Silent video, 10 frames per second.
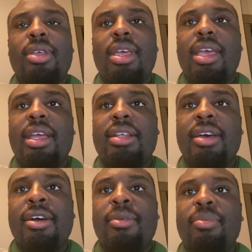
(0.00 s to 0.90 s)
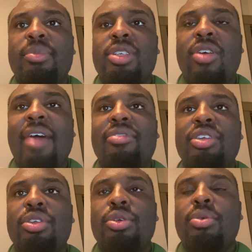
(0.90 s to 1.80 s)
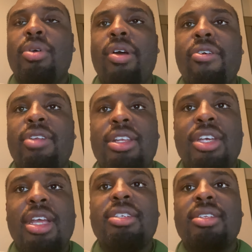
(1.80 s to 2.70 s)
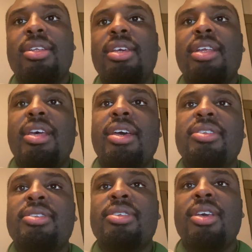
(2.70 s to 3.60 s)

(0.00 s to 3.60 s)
And so after you already changed the DNS,